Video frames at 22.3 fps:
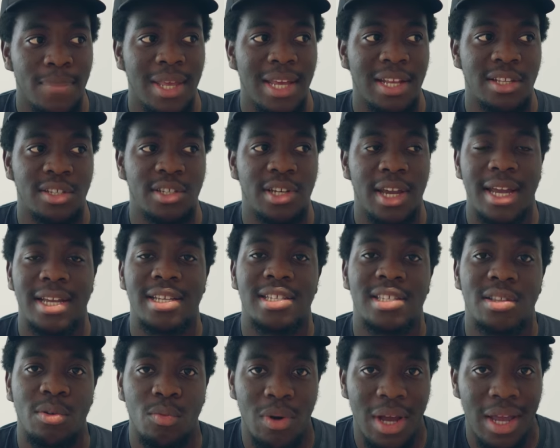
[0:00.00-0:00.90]
It
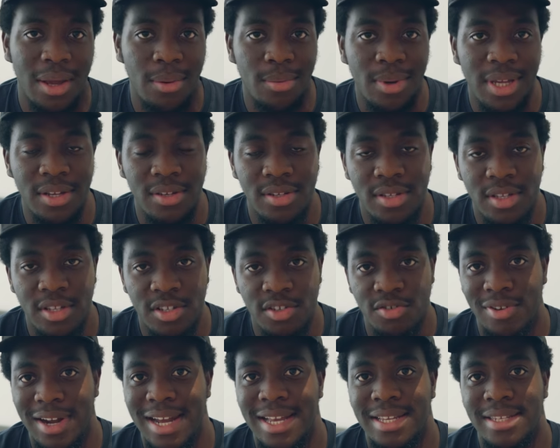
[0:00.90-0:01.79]
changed the way we used to
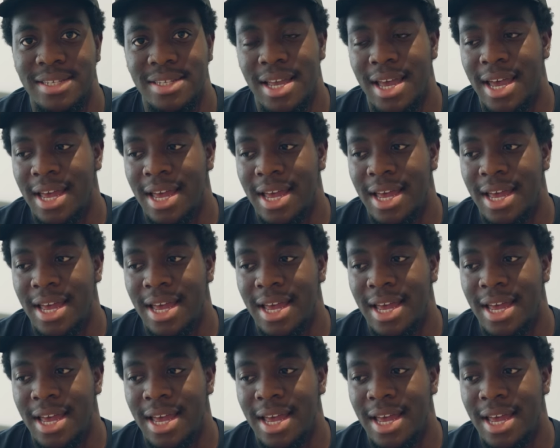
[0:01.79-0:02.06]
dress